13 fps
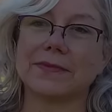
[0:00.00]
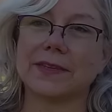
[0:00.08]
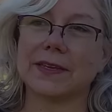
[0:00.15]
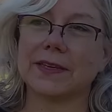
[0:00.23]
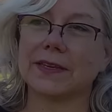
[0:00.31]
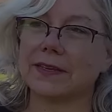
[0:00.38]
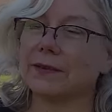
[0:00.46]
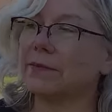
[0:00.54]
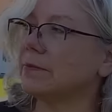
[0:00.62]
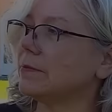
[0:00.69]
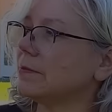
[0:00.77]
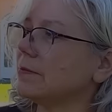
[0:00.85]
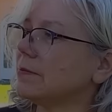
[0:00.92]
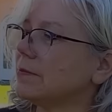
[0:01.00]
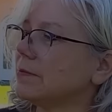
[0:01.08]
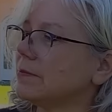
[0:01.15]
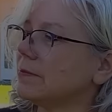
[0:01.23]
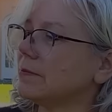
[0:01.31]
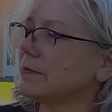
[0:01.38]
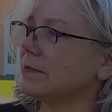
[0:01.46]

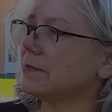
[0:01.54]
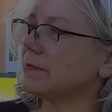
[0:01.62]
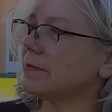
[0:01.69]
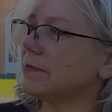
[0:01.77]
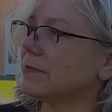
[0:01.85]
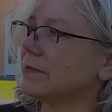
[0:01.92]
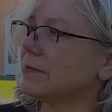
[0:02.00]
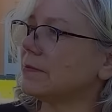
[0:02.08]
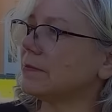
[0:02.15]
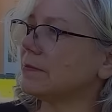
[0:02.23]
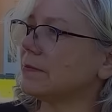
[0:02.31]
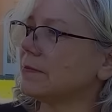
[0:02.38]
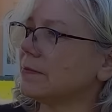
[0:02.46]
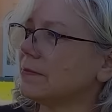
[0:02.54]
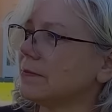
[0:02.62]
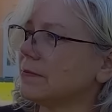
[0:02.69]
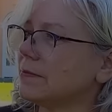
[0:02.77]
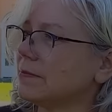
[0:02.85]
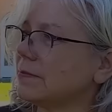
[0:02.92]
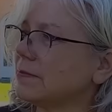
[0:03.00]

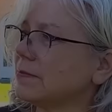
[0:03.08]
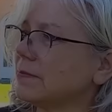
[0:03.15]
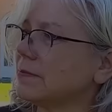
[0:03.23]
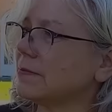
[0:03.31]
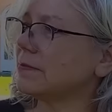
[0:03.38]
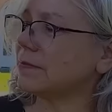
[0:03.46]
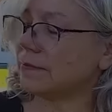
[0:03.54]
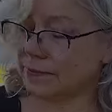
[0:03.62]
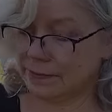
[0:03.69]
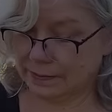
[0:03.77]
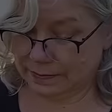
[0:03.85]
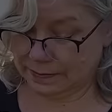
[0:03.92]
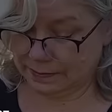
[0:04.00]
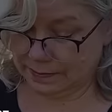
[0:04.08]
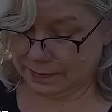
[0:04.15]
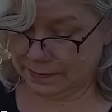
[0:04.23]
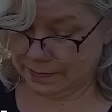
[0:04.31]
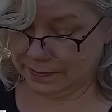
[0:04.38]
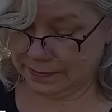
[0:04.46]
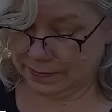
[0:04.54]

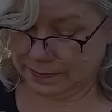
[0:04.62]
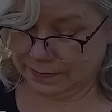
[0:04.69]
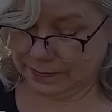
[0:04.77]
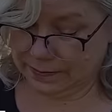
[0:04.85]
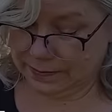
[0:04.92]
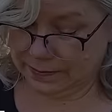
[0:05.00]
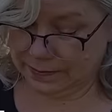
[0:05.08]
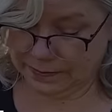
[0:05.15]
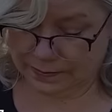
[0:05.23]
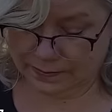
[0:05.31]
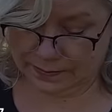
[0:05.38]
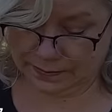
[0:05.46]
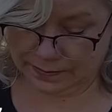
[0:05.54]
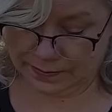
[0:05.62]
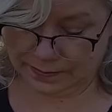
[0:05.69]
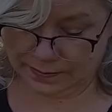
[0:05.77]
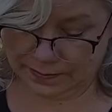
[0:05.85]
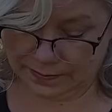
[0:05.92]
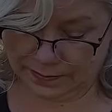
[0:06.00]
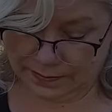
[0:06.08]

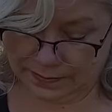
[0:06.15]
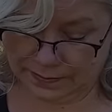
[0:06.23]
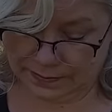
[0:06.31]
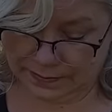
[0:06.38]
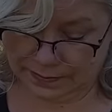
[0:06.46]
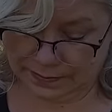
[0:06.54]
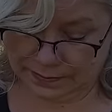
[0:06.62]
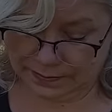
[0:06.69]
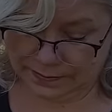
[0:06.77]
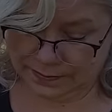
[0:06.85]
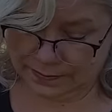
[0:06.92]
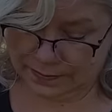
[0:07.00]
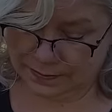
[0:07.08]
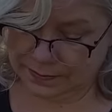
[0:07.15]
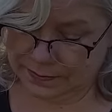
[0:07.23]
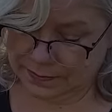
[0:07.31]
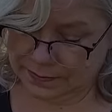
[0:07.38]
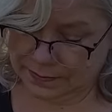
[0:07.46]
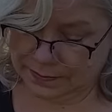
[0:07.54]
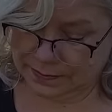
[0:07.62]

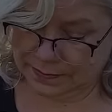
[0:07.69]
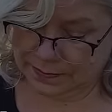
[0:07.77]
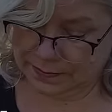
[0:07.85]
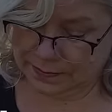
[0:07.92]
This person isn't speaking.